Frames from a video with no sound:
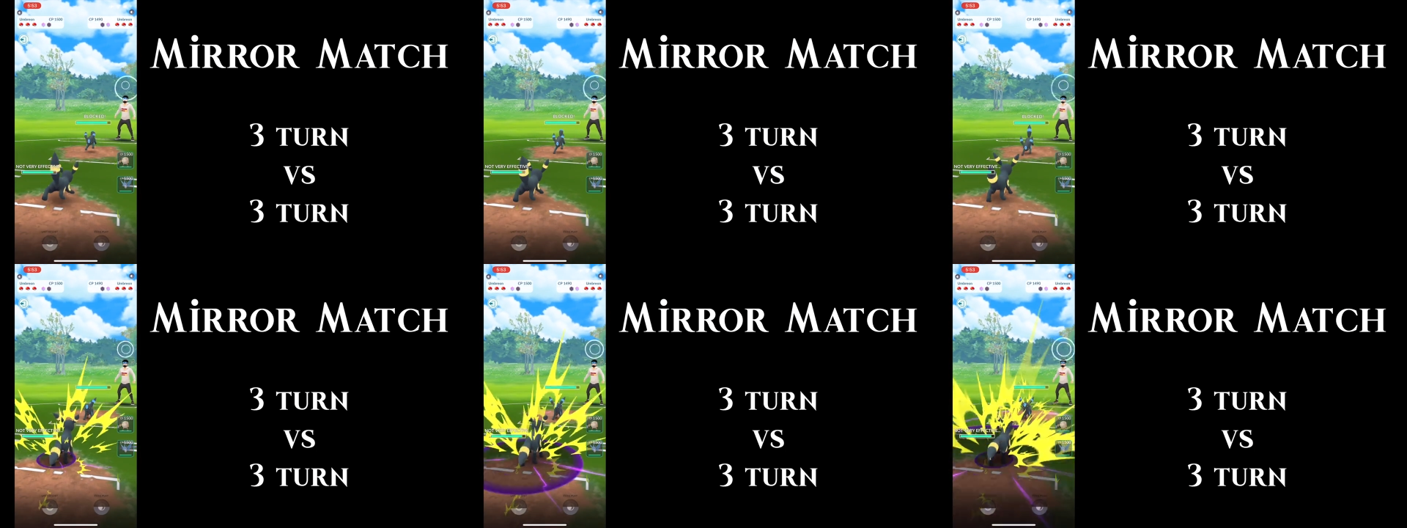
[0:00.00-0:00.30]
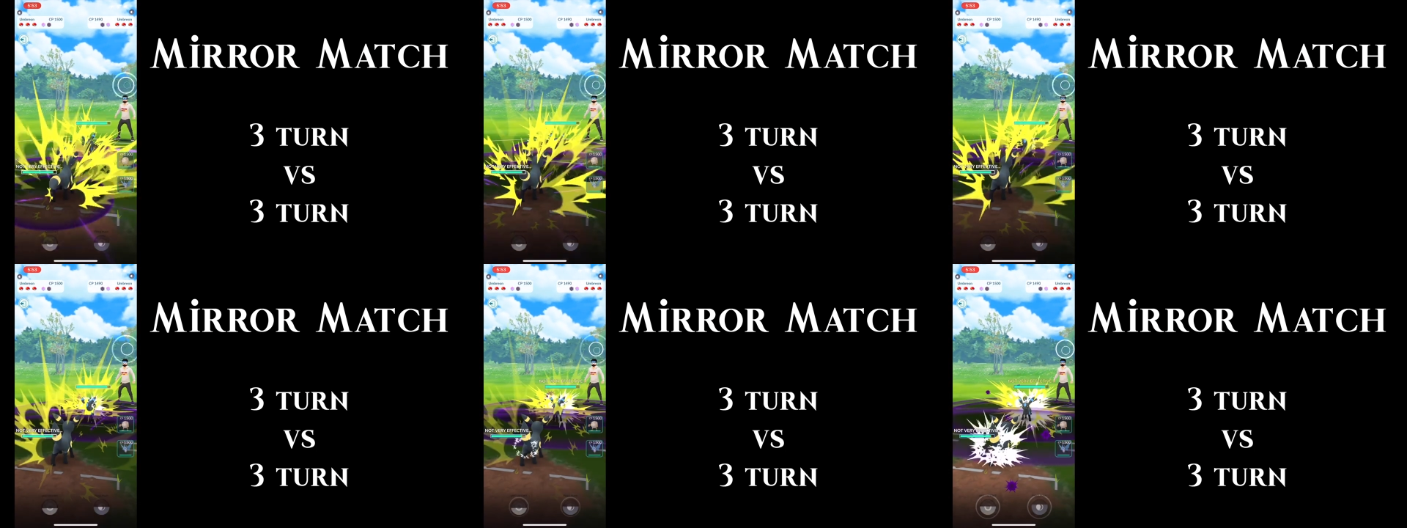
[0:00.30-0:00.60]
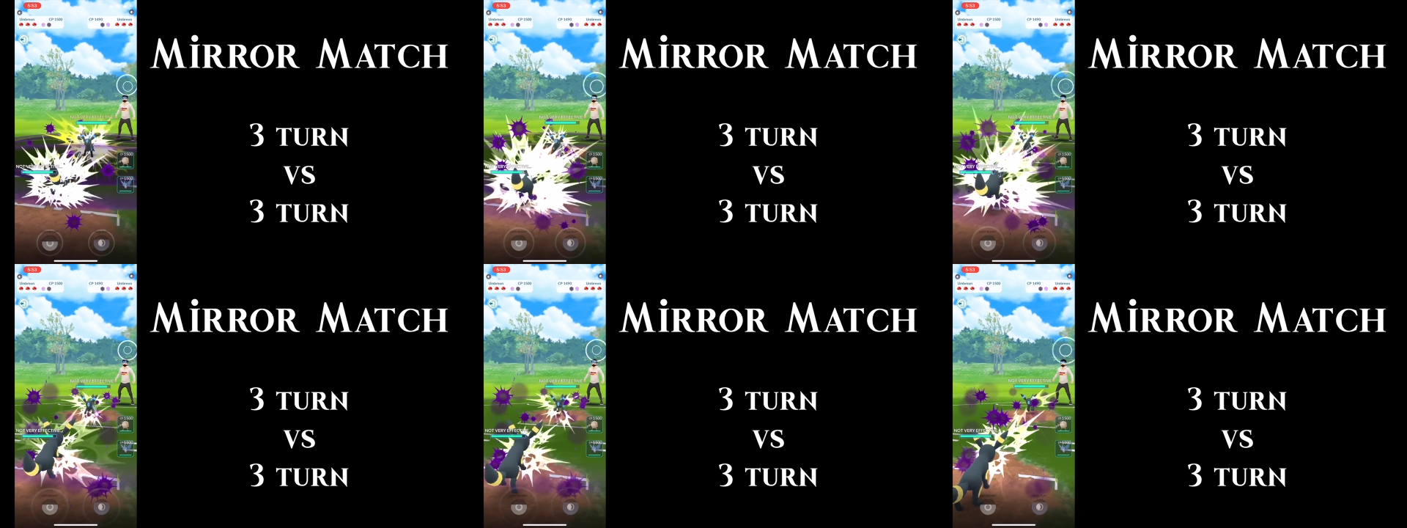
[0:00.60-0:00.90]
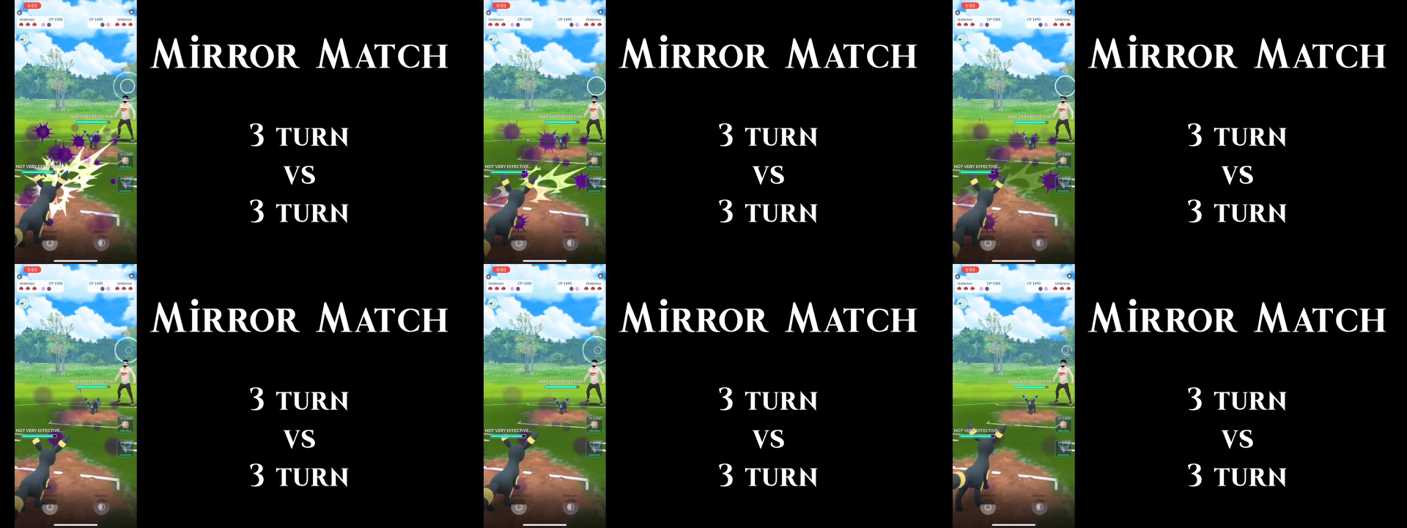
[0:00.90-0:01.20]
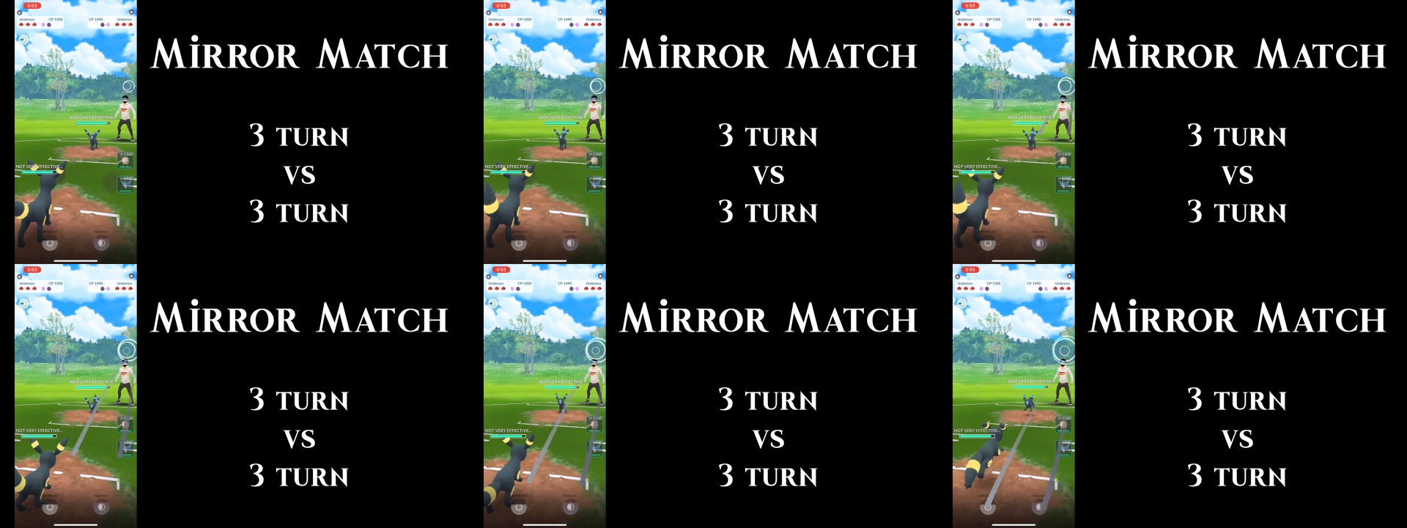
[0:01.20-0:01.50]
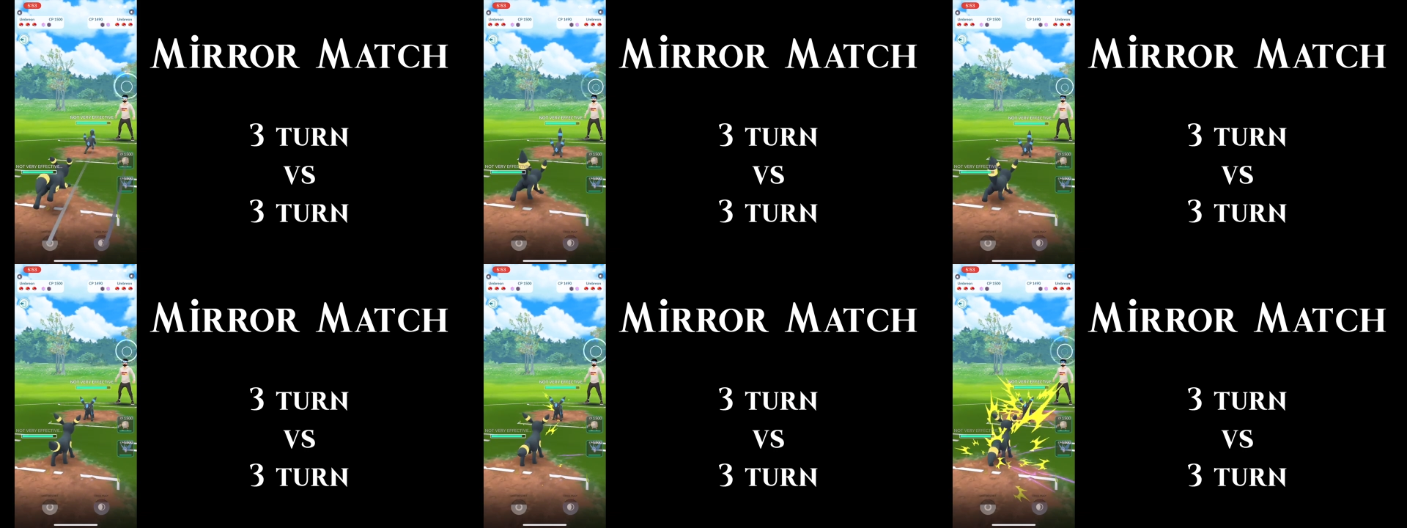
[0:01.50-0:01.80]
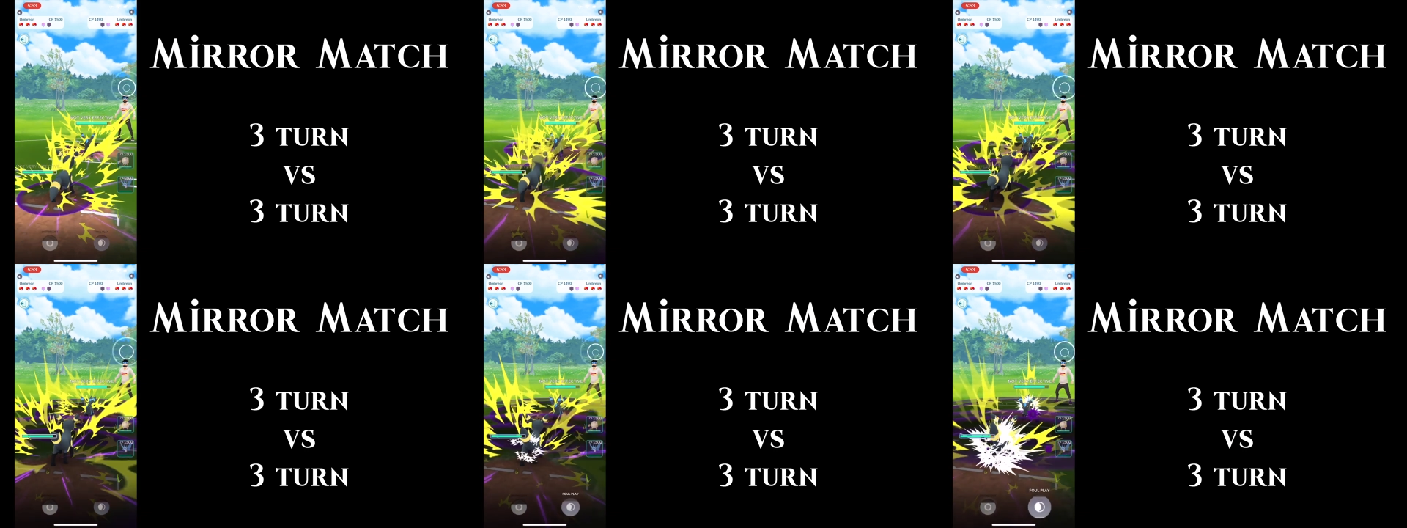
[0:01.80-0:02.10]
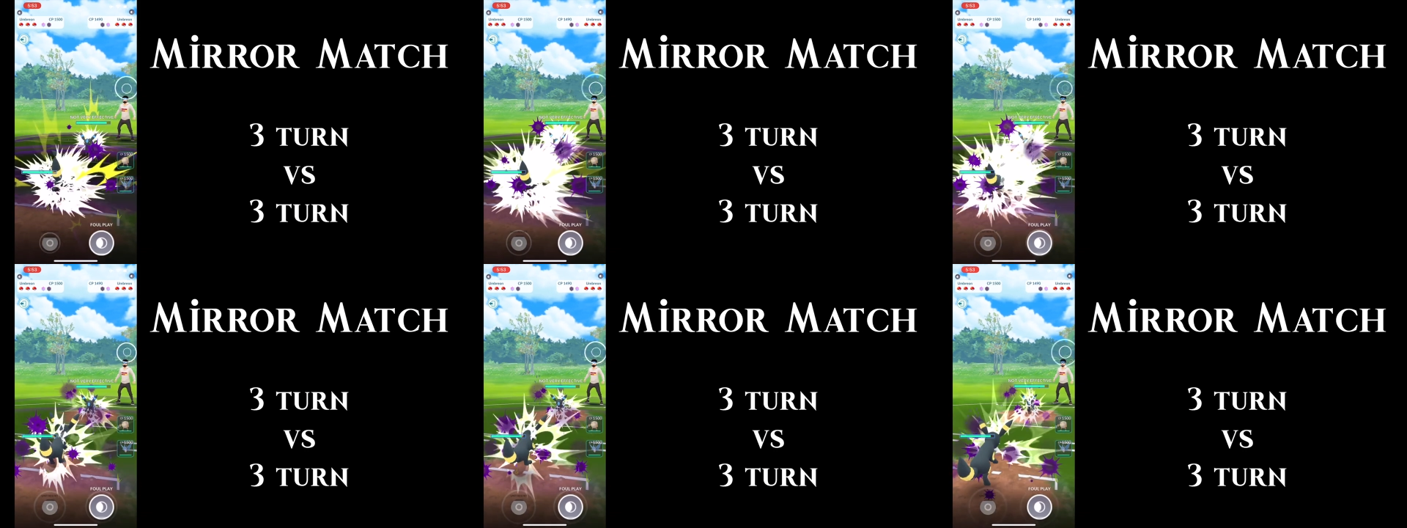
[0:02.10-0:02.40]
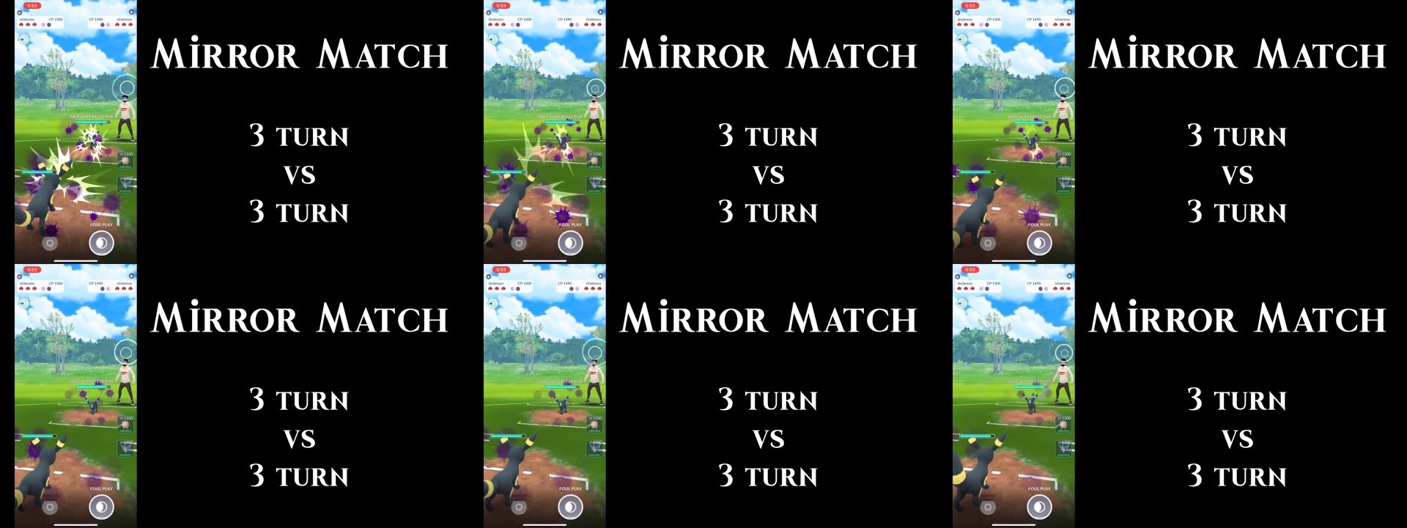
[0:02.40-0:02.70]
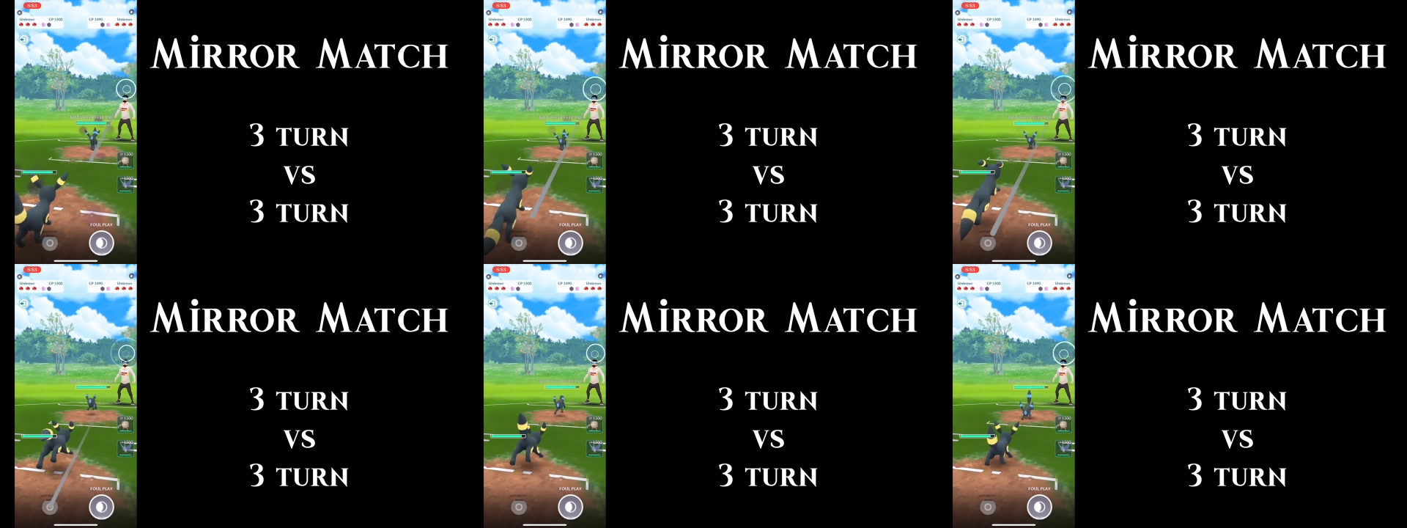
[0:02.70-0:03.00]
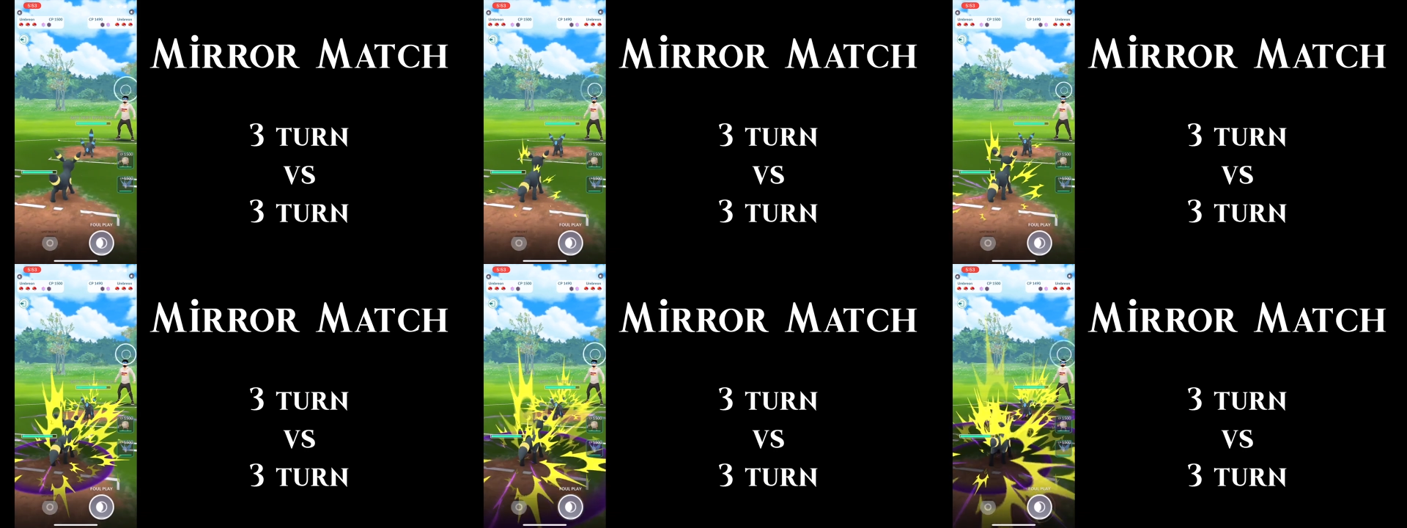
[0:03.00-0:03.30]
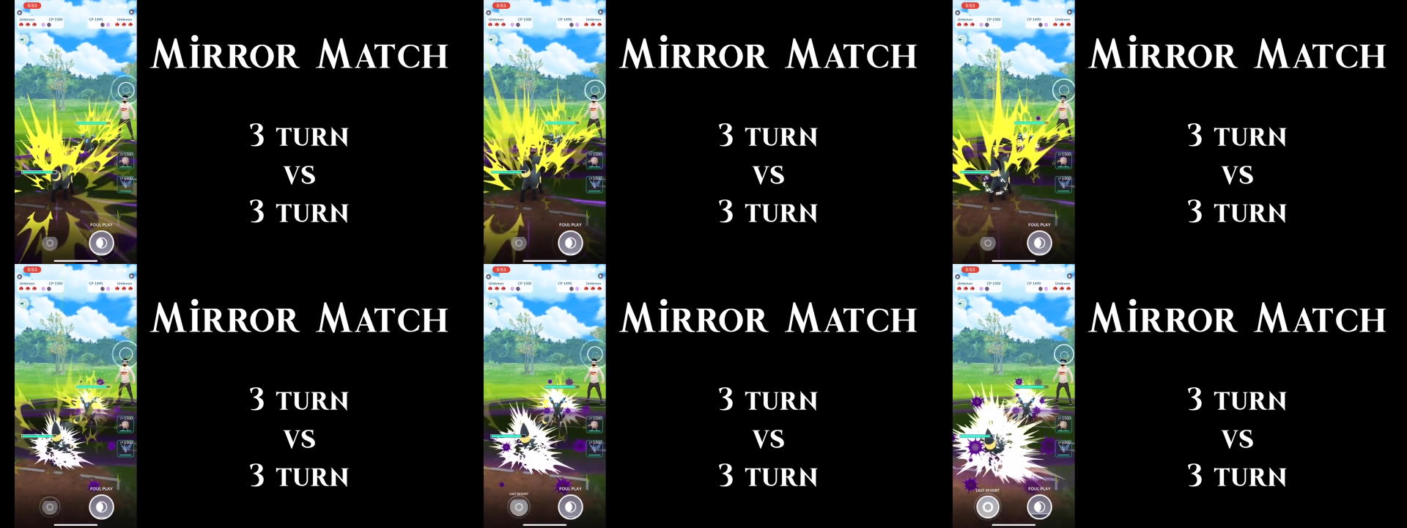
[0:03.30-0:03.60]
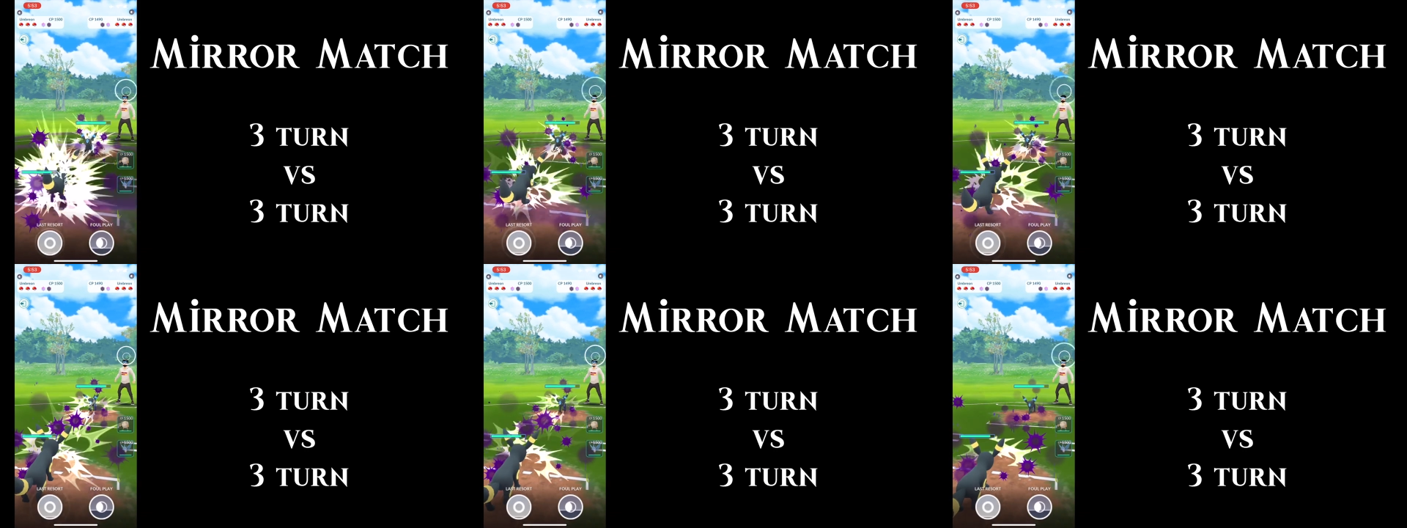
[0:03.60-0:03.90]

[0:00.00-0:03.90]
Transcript: No face is visible, so there are no lips to read.